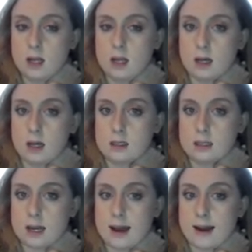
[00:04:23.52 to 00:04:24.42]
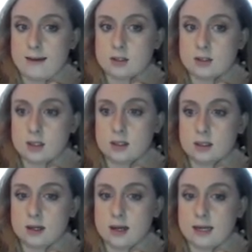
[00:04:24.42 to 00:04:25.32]
And
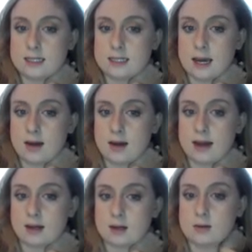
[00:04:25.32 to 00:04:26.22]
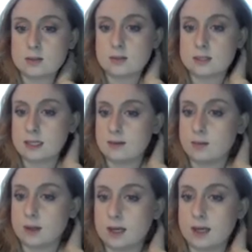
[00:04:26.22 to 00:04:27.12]
after I see how that goes, we'll
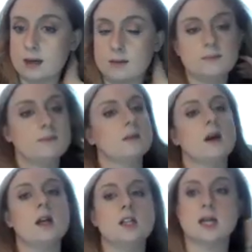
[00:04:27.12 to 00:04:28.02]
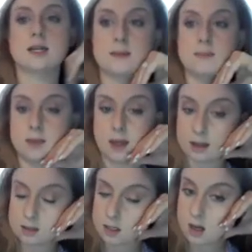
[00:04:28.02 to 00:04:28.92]
see if we can adjust some
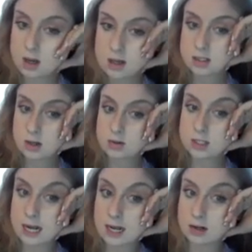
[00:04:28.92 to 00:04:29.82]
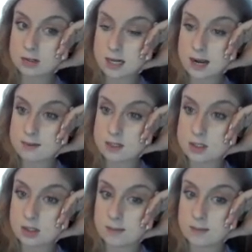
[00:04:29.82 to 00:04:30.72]
things. So take your time
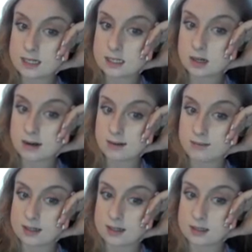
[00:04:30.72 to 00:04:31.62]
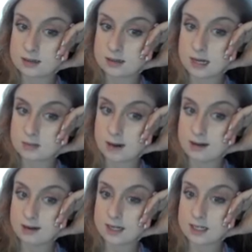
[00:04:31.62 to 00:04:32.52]
and do your best on it, friends. That's
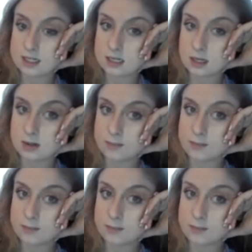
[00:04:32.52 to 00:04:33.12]
my advice to you.